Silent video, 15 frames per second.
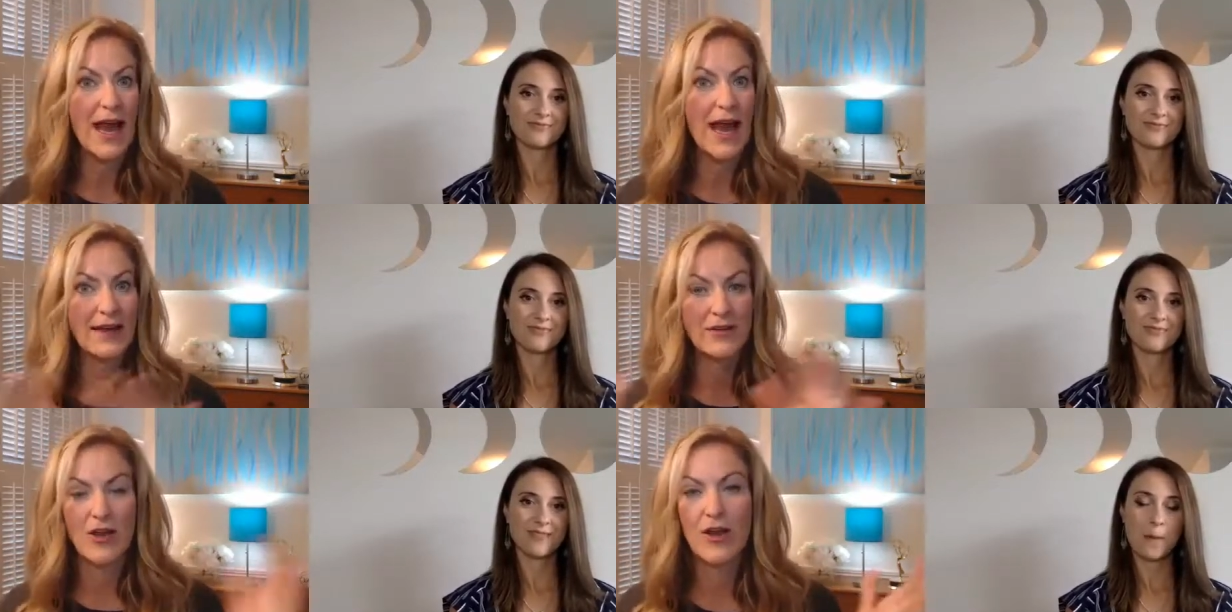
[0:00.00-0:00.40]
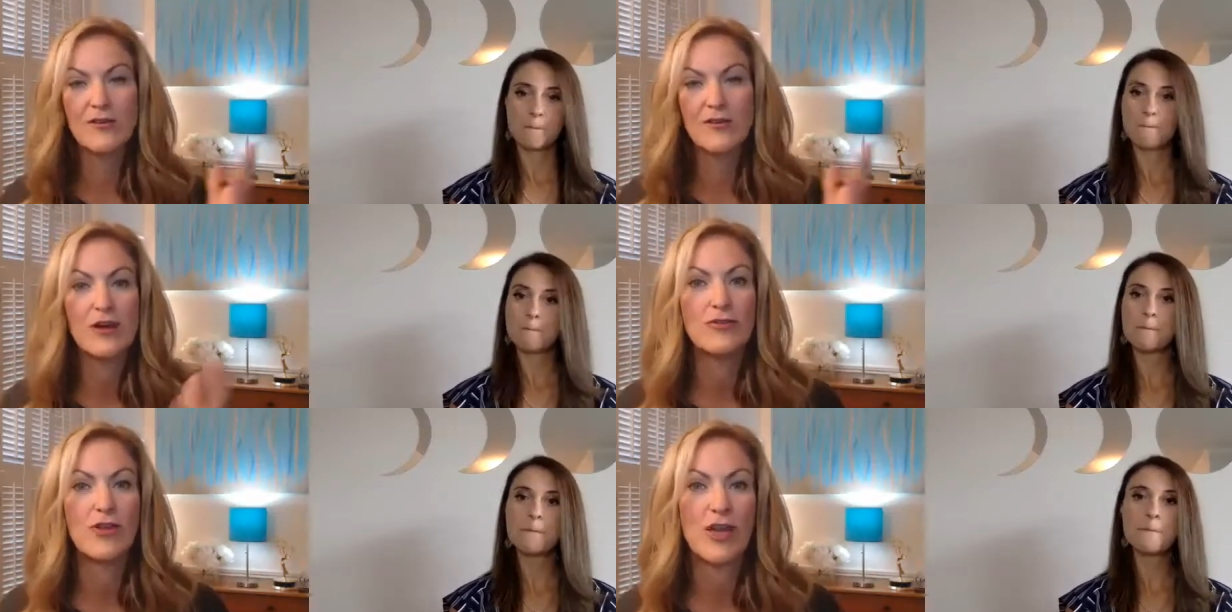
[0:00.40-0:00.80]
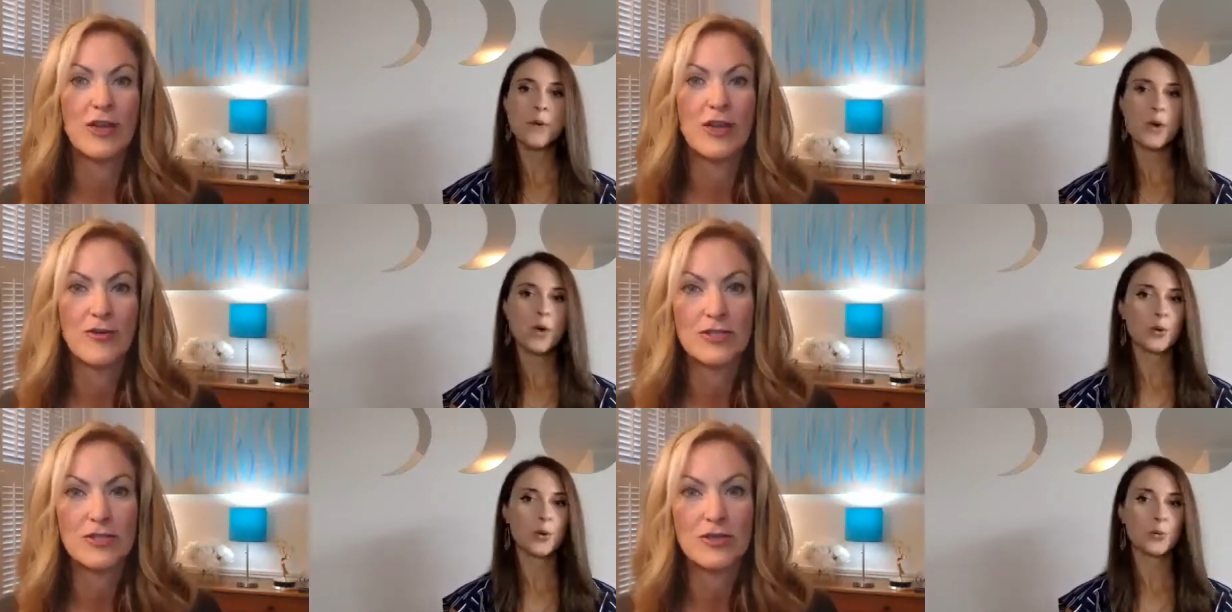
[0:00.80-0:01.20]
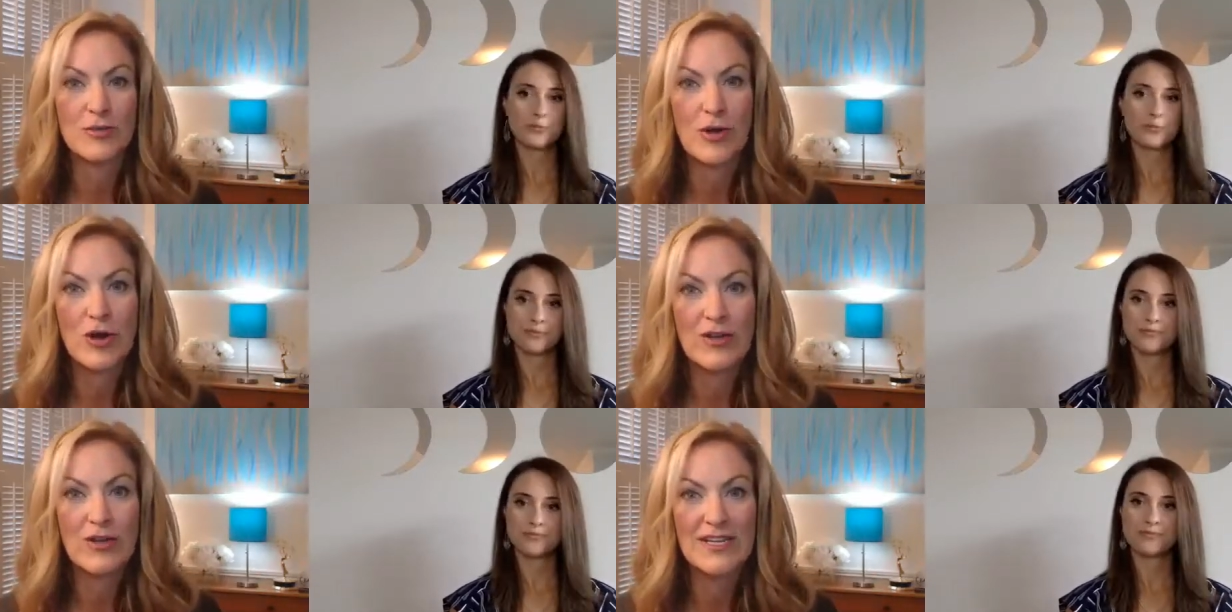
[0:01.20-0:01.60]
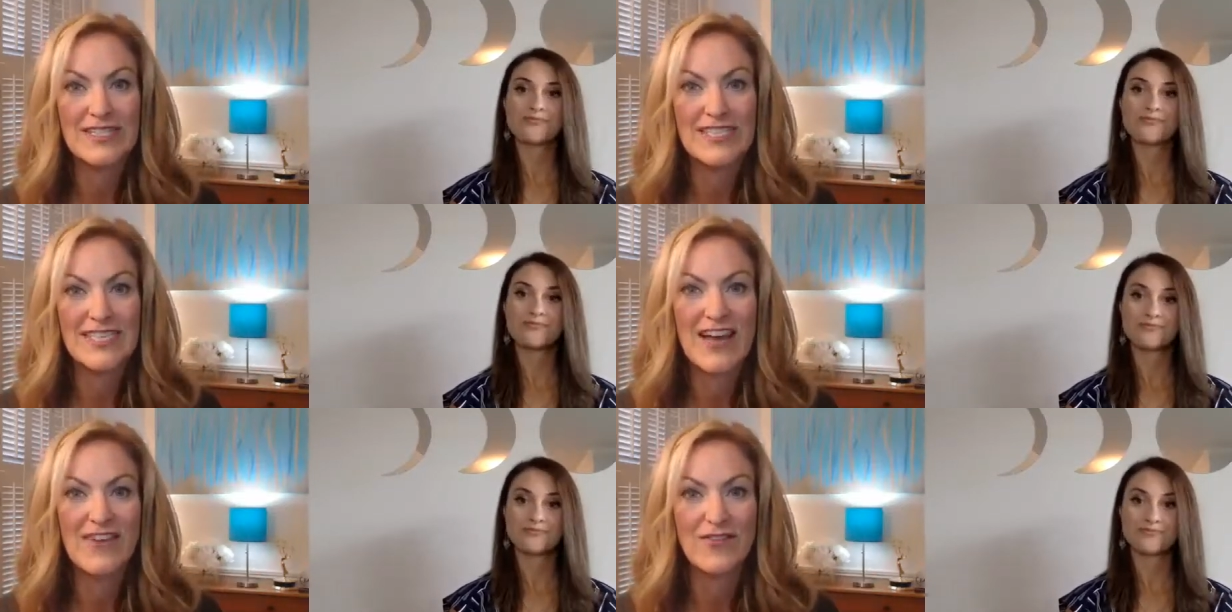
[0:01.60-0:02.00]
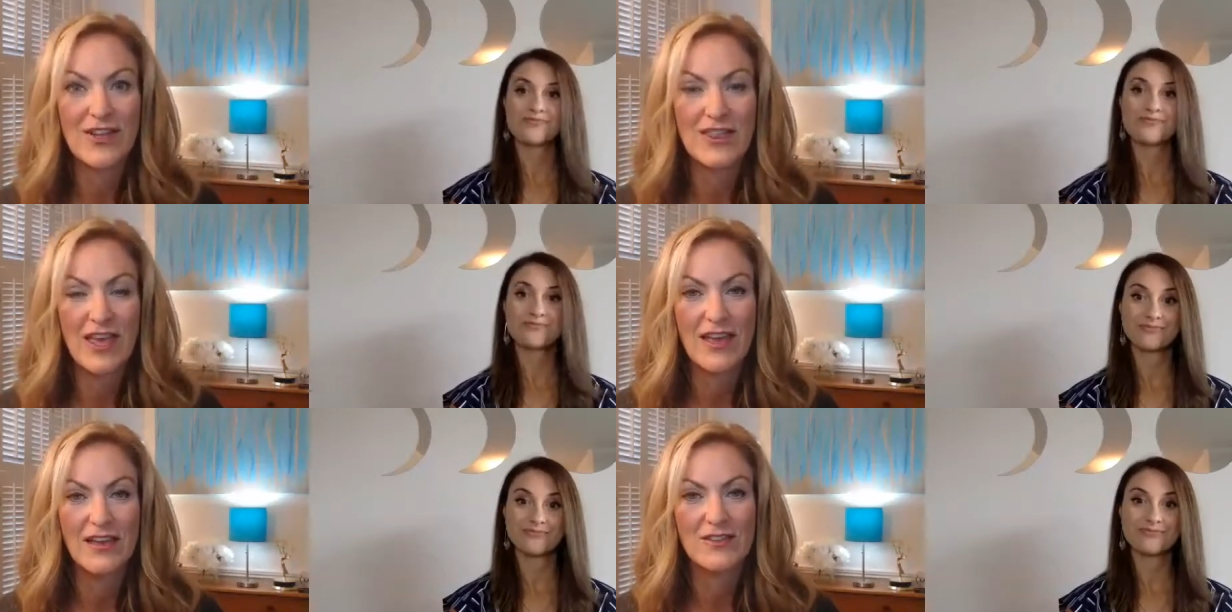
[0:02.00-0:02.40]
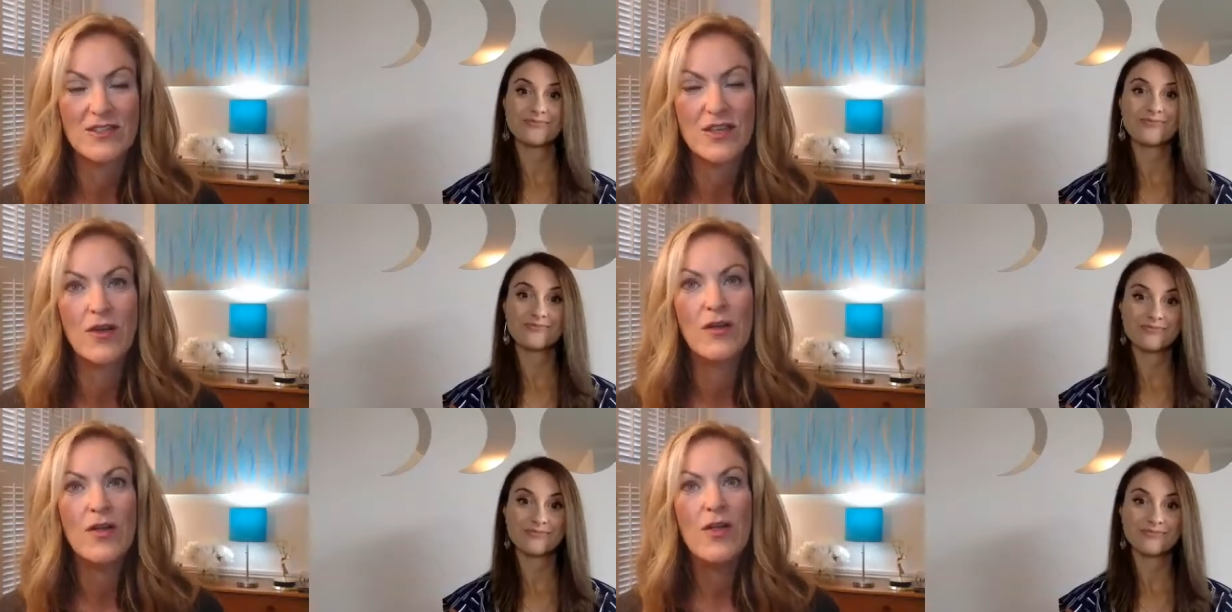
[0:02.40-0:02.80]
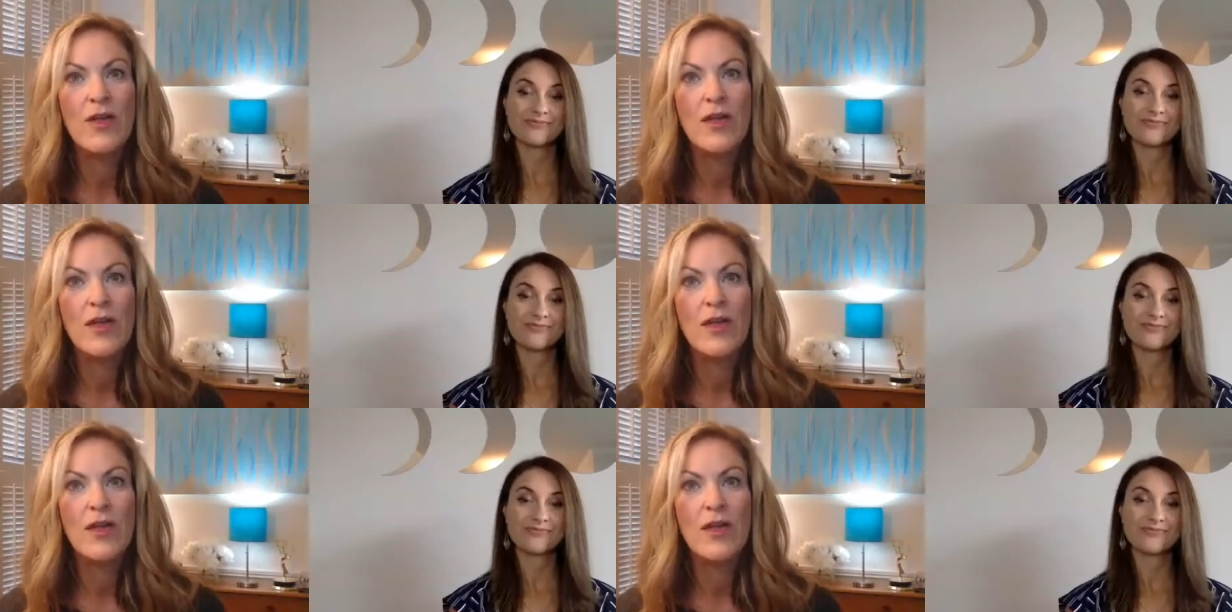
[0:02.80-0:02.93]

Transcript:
Speaker 1: I don't know, go look in a crystal ball and see everything. So